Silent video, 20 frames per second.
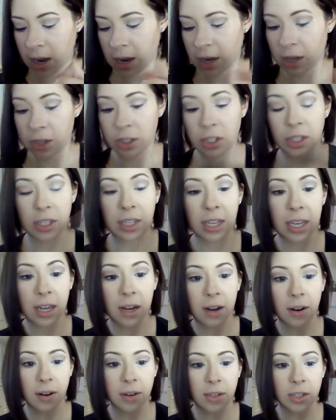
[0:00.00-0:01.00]
And you just get
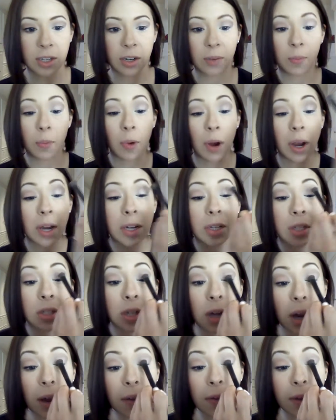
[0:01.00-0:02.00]
it onto your brush
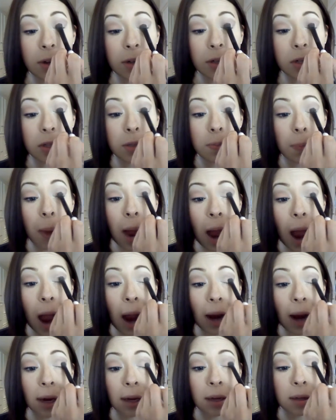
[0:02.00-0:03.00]
and then just
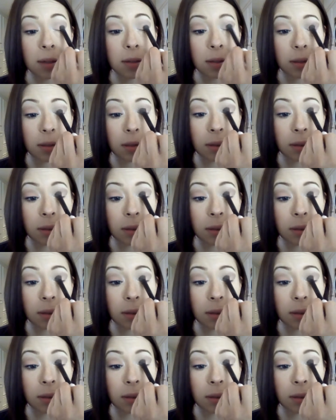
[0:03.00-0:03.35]
pack it,